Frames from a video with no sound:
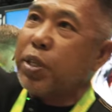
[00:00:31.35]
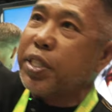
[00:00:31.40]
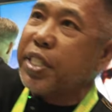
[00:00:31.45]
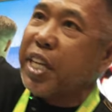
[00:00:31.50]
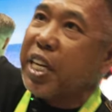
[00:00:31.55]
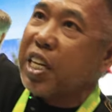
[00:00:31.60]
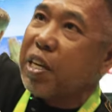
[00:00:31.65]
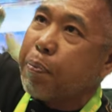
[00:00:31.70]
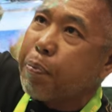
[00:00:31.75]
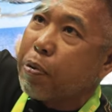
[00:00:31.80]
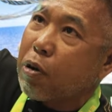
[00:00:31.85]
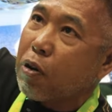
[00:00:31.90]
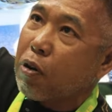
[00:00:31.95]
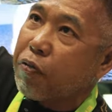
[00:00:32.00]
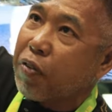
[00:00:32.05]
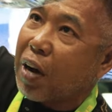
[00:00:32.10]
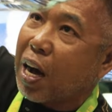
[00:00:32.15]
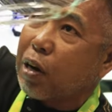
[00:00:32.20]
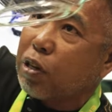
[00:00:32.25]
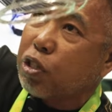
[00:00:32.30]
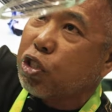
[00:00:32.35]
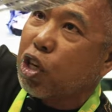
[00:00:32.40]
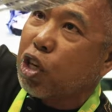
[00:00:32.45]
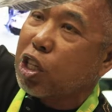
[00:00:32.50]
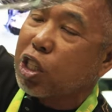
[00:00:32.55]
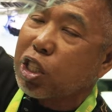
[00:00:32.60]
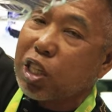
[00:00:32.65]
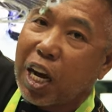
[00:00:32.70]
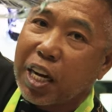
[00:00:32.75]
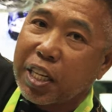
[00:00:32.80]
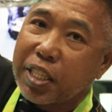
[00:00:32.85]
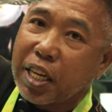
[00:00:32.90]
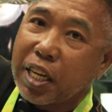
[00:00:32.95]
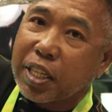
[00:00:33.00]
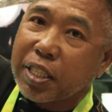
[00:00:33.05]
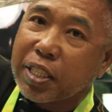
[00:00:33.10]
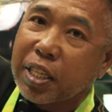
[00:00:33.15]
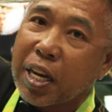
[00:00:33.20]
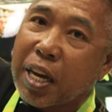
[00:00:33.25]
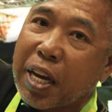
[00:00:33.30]
see the profile just like this.
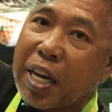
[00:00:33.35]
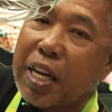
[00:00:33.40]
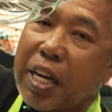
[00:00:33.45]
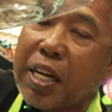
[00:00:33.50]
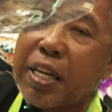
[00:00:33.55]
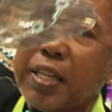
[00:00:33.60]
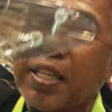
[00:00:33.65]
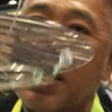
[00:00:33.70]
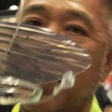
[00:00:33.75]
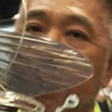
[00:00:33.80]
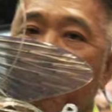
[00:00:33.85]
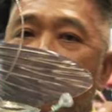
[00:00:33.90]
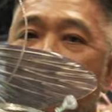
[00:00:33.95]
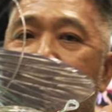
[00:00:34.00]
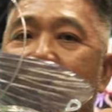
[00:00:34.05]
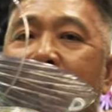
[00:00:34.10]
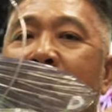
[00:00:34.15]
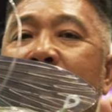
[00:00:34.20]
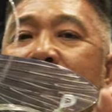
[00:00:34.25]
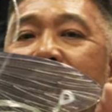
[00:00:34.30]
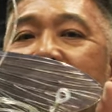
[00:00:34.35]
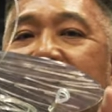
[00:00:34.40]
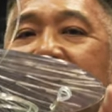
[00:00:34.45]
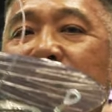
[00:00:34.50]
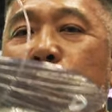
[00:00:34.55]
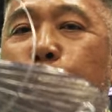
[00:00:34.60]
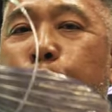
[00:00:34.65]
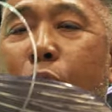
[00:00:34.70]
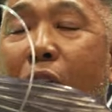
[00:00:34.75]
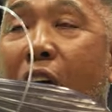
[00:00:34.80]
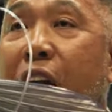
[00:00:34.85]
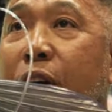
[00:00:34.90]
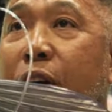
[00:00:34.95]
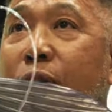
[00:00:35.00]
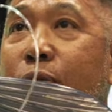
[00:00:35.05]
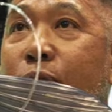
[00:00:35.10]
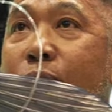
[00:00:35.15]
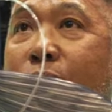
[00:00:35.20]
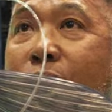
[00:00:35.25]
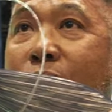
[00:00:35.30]
This, this product,
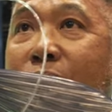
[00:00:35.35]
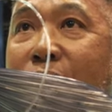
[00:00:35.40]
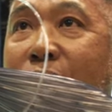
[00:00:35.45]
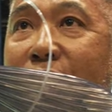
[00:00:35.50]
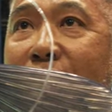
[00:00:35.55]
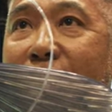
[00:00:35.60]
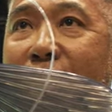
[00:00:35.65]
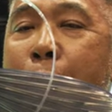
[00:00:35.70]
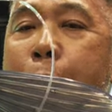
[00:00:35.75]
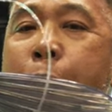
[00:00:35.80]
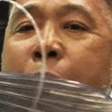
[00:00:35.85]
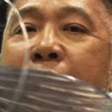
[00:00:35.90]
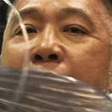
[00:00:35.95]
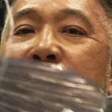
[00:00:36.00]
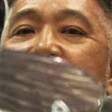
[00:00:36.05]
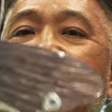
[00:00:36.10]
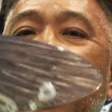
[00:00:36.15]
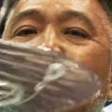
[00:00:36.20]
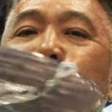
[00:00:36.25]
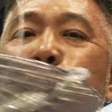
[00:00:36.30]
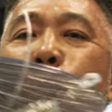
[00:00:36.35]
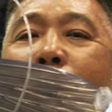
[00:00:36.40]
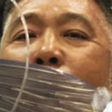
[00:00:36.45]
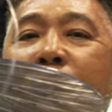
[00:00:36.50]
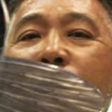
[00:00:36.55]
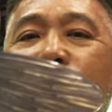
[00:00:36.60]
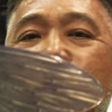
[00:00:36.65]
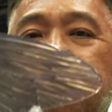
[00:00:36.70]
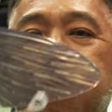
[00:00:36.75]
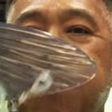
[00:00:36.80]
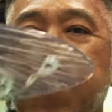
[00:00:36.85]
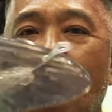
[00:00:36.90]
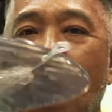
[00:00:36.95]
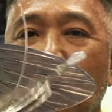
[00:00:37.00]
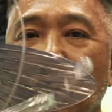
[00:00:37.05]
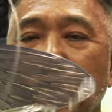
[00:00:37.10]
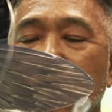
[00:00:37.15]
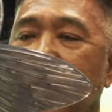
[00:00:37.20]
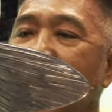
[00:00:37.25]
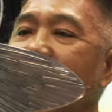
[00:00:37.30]
this product
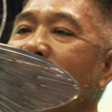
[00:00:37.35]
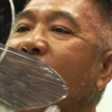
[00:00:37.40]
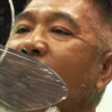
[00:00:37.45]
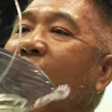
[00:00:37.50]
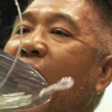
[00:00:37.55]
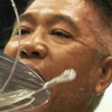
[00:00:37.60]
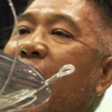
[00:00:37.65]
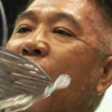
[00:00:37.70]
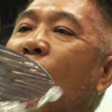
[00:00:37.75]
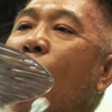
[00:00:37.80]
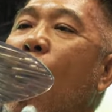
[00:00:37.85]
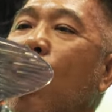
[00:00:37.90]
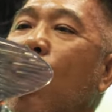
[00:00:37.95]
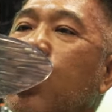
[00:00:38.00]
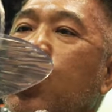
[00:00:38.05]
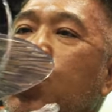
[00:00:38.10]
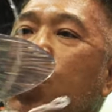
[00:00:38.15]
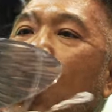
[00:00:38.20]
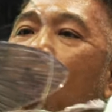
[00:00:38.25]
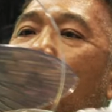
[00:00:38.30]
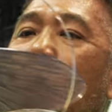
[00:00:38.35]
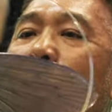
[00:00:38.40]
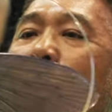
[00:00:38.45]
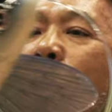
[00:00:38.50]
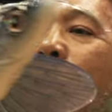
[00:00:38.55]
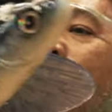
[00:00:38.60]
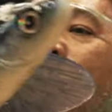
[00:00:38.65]
floats. And it also